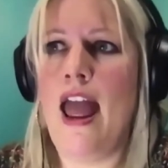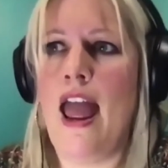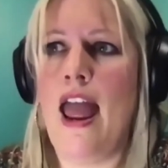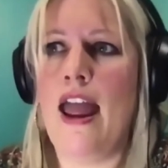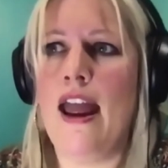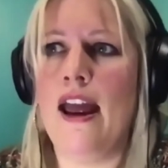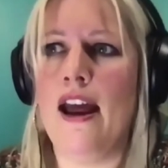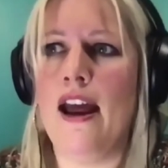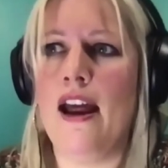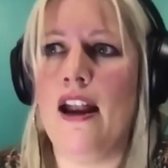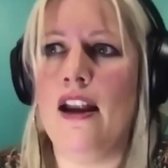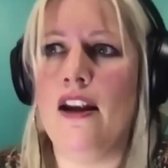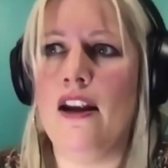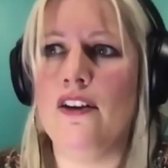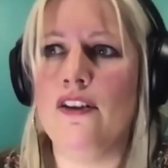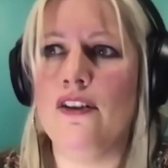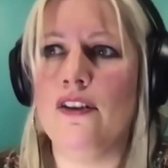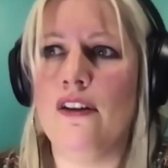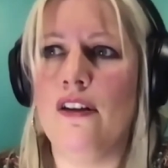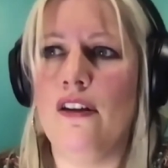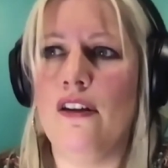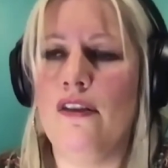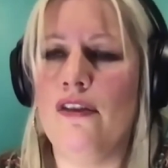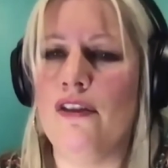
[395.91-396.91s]
and
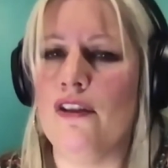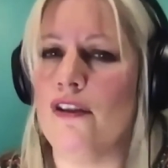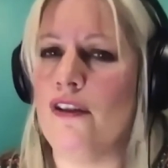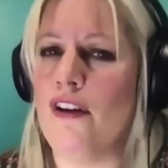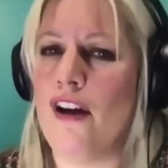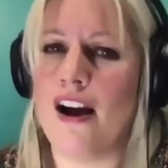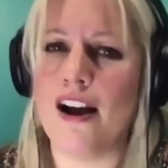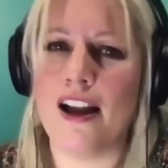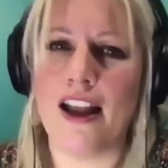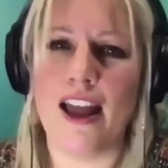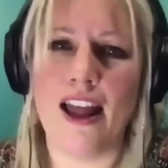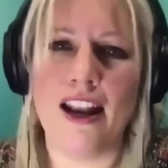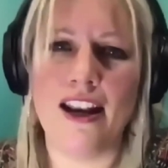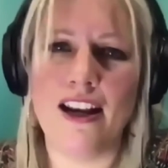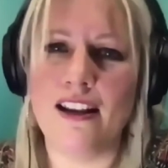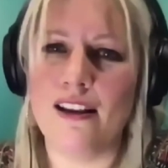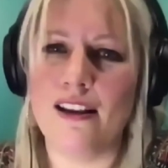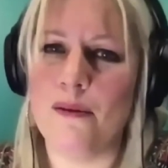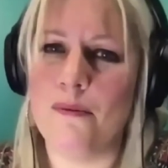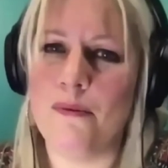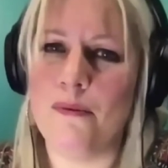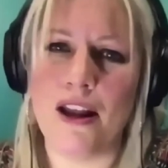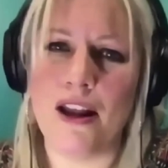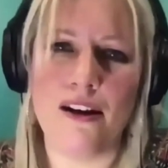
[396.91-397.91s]
they're not
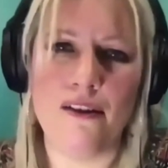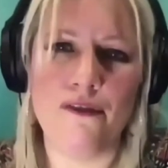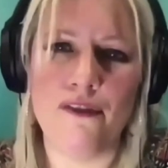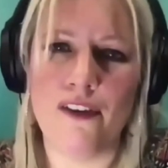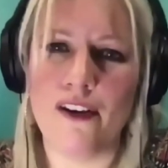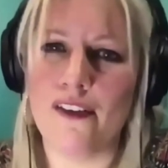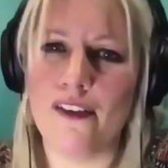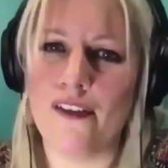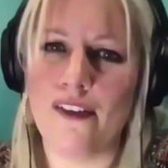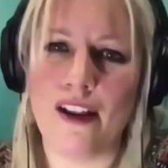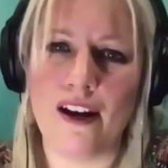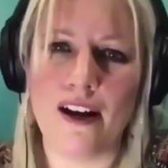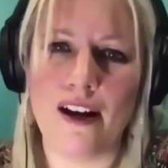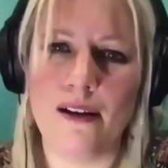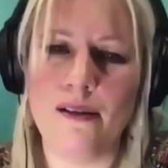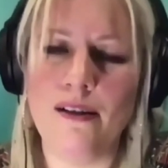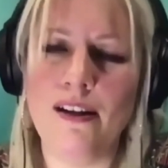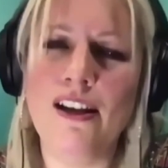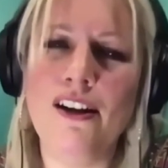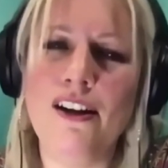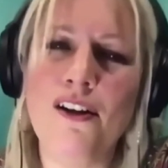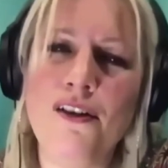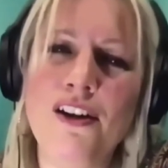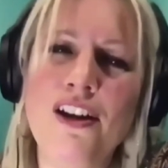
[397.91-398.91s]
getting the benefits
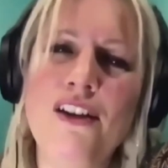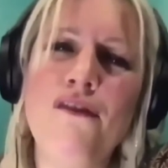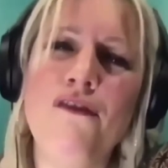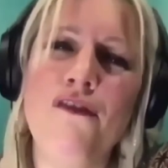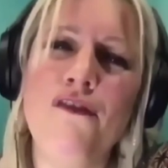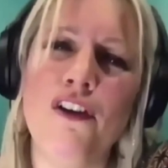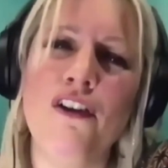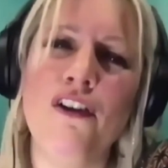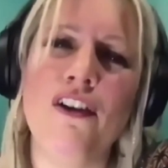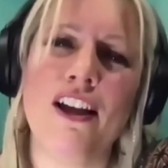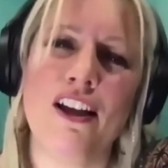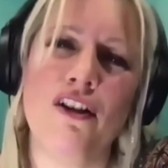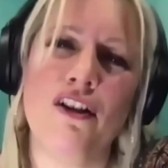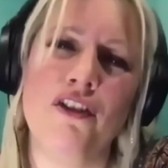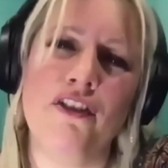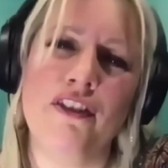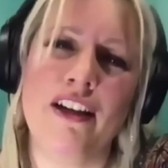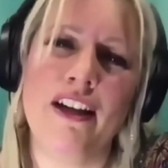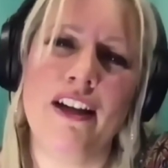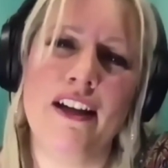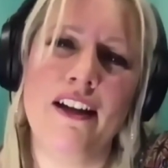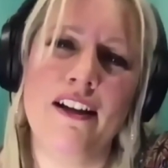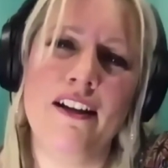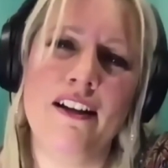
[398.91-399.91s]
that you feel
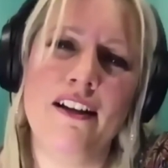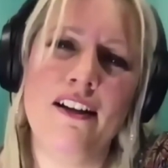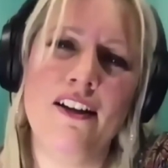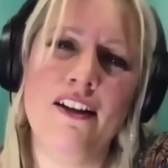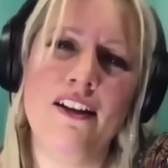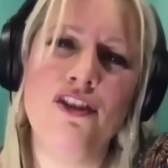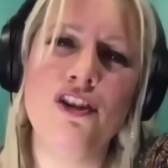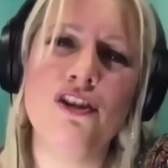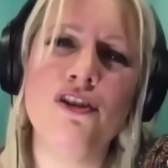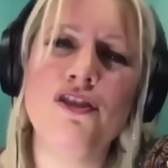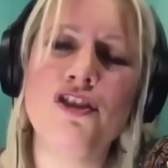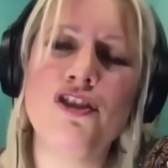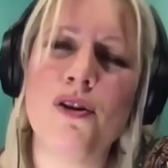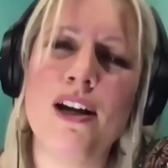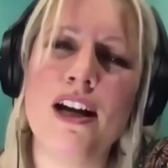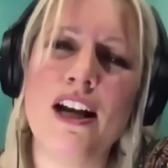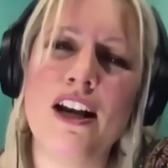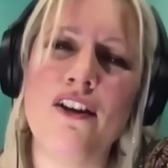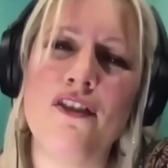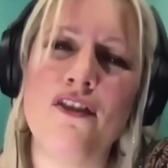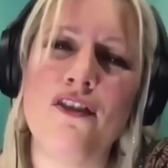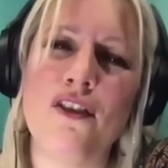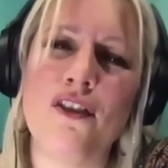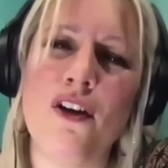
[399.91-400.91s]
guilty because you're
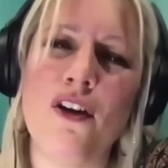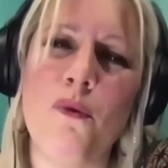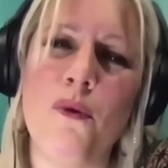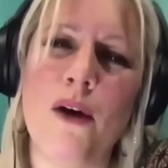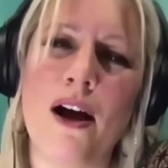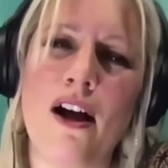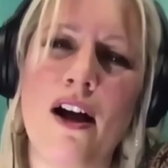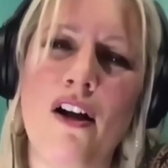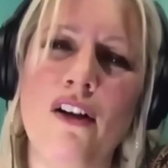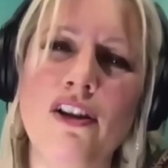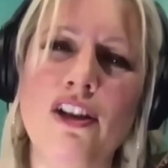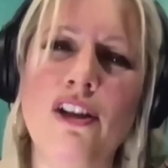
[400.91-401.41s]
treated so well.